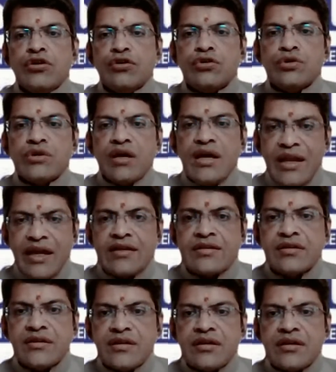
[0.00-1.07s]
to collect
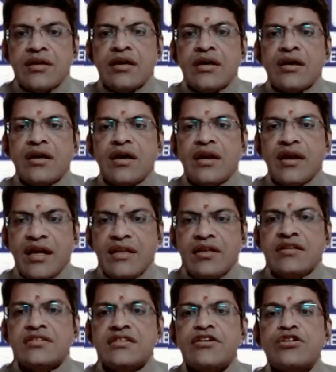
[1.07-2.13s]
another
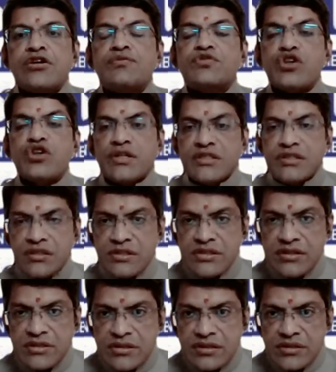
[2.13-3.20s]
set of choices.